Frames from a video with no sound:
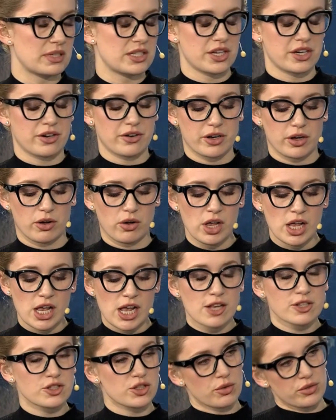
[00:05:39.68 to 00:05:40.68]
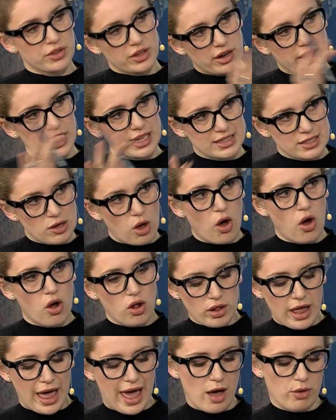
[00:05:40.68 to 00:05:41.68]
material. So it's
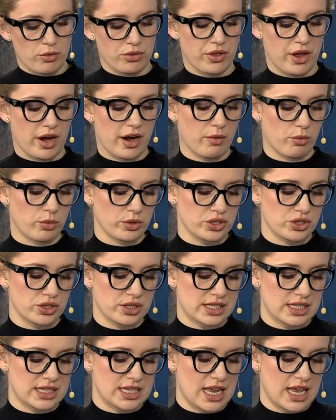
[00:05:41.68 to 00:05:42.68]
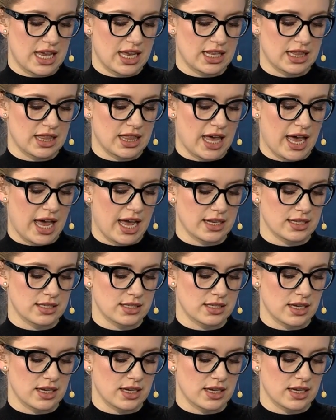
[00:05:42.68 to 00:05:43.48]
all out there. Would you say that